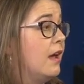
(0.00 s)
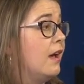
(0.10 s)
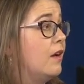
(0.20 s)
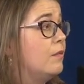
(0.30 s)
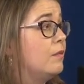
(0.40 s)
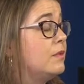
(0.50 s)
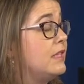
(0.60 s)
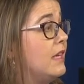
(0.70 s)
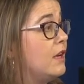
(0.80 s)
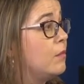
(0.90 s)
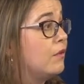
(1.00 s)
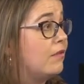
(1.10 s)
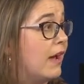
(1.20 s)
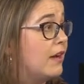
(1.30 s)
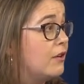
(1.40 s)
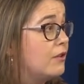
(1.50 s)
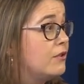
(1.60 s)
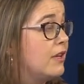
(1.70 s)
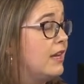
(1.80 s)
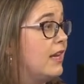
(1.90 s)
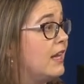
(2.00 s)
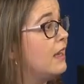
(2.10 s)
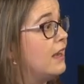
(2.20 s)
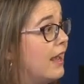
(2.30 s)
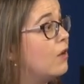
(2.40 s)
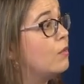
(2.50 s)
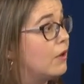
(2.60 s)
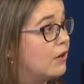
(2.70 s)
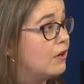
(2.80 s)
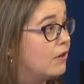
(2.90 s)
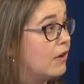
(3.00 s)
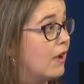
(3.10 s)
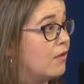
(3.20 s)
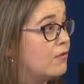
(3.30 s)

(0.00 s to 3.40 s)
Um, seeing providers and an in-network uh,